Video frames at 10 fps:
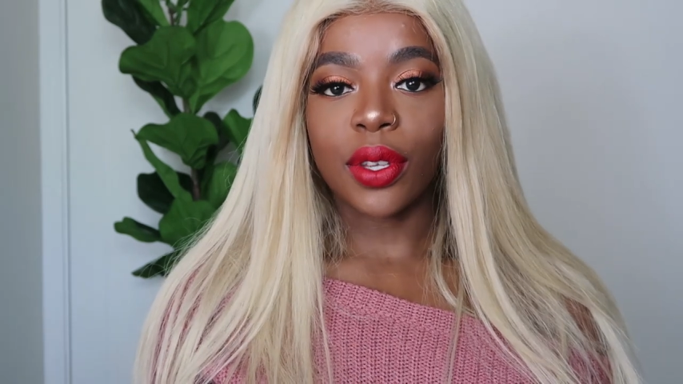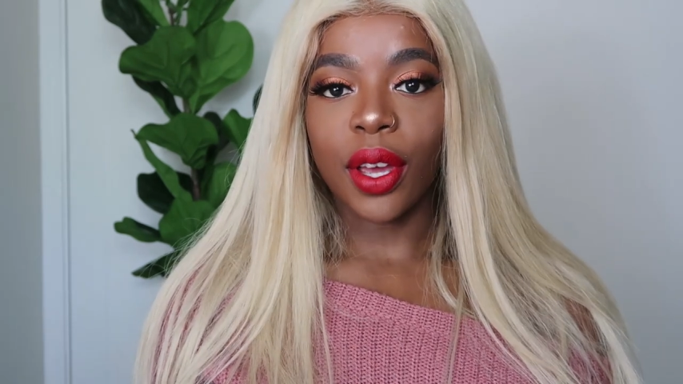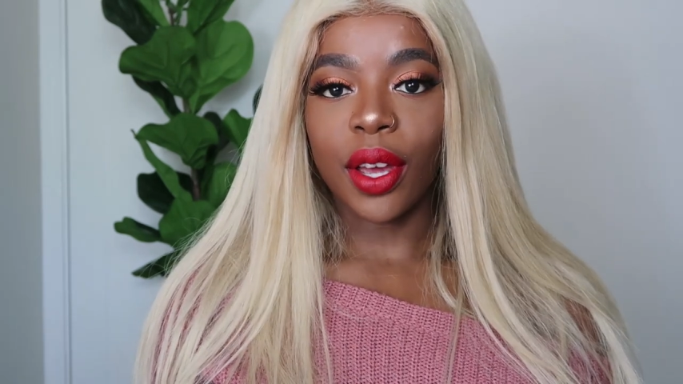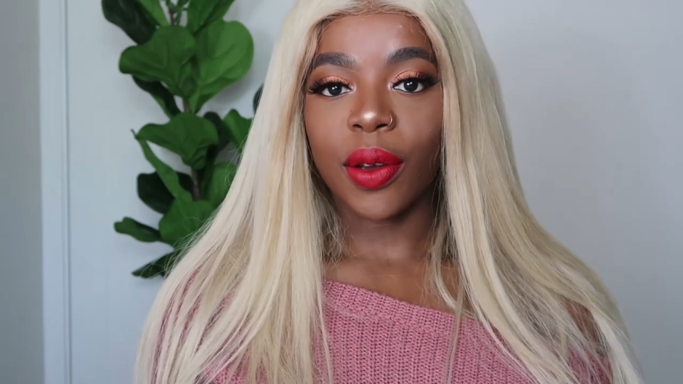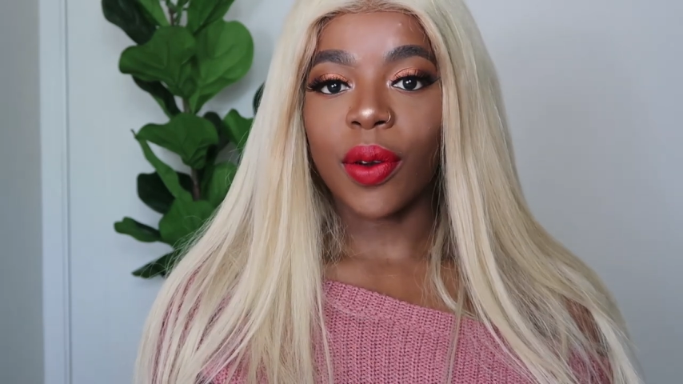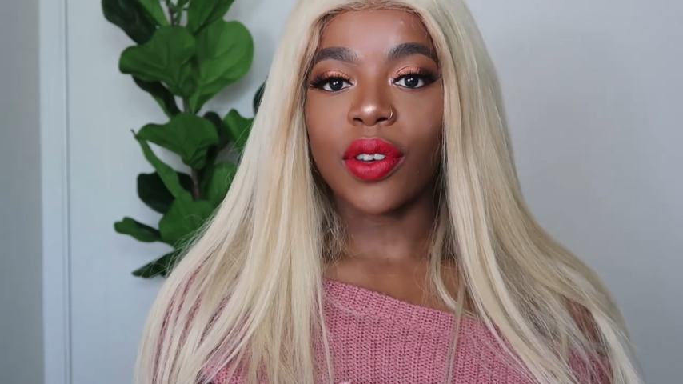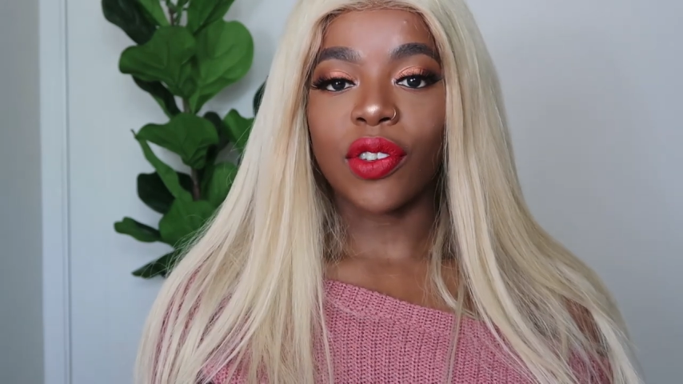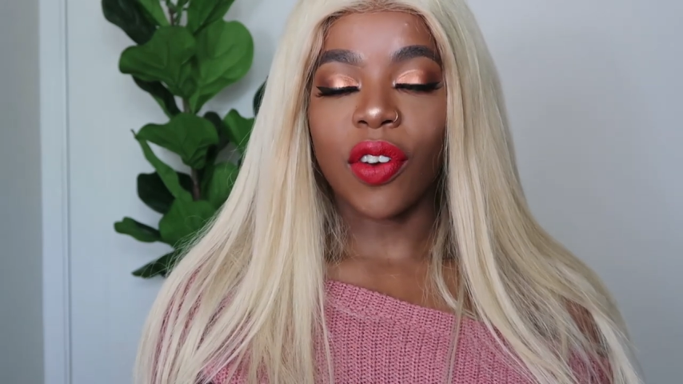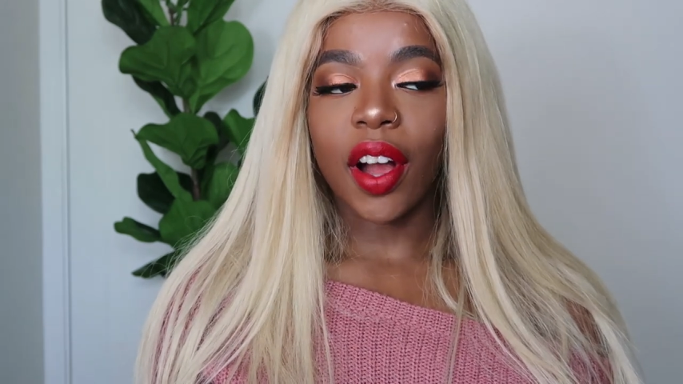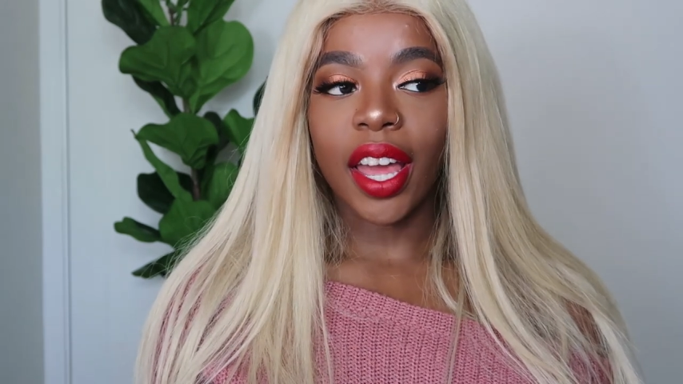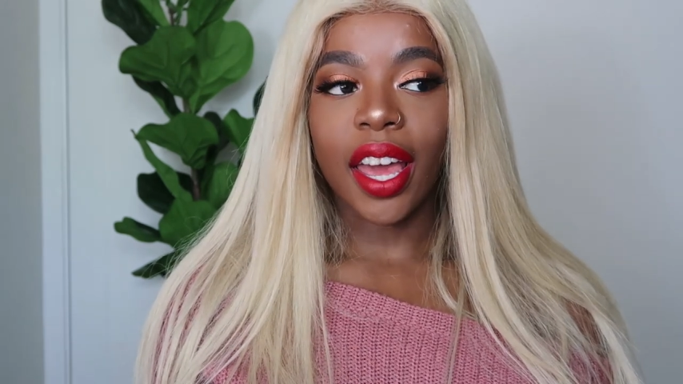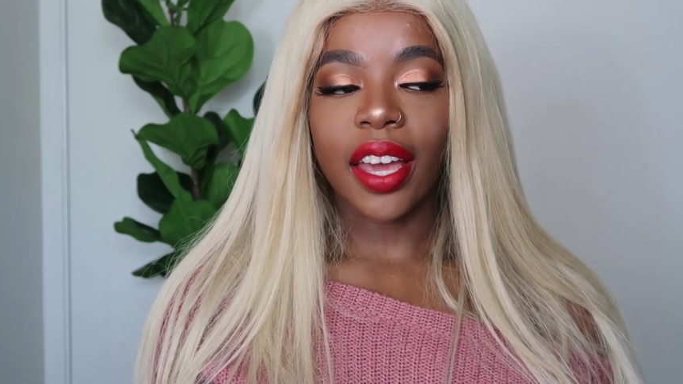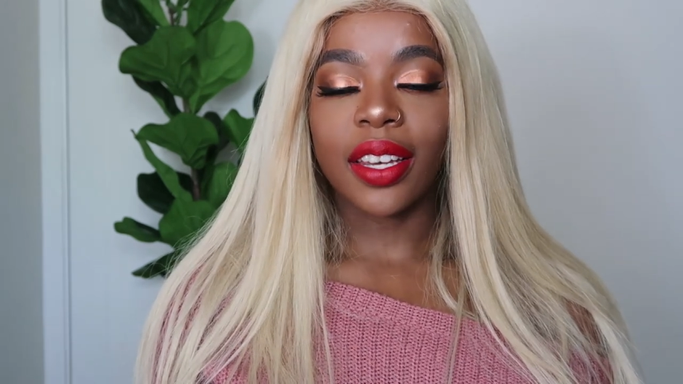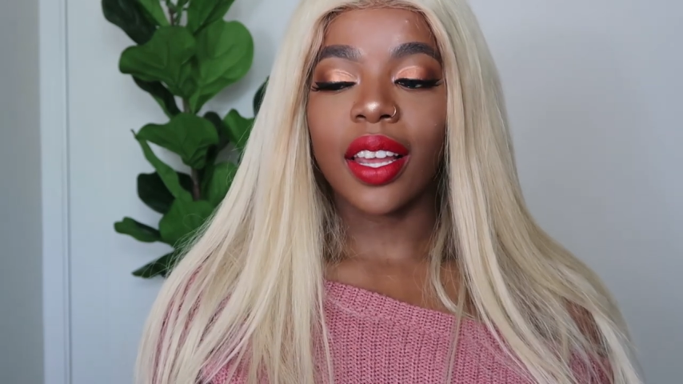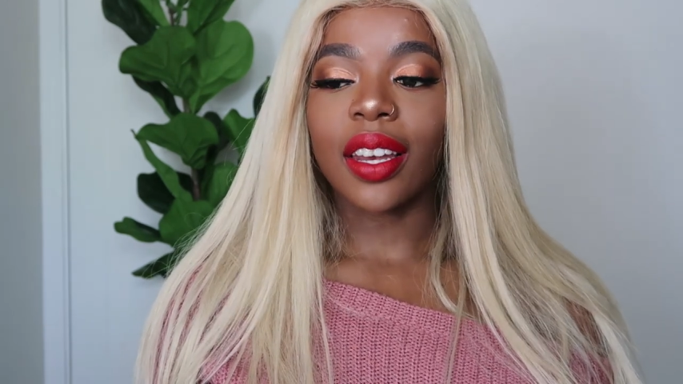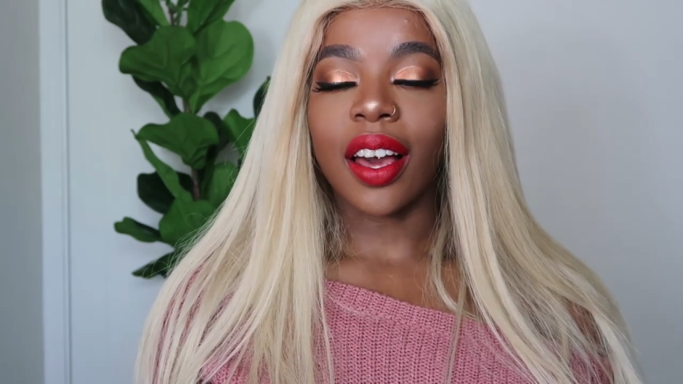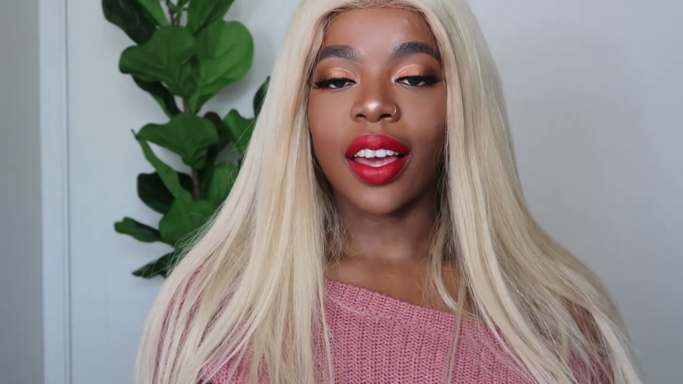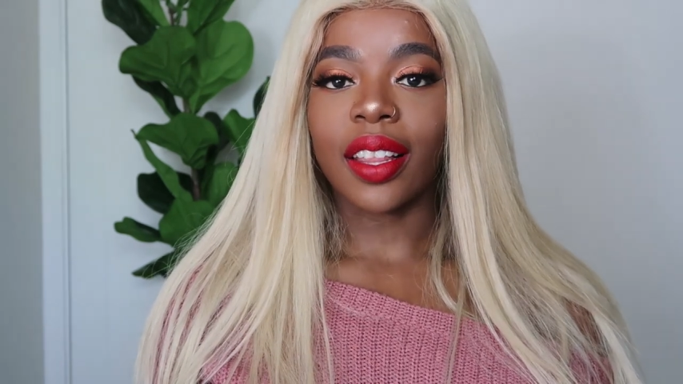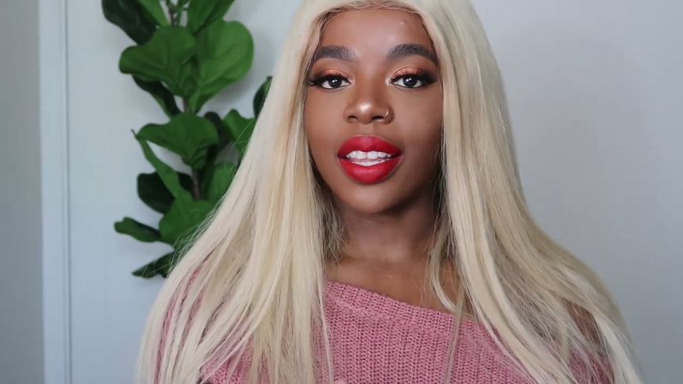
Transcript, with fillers: too drying. Like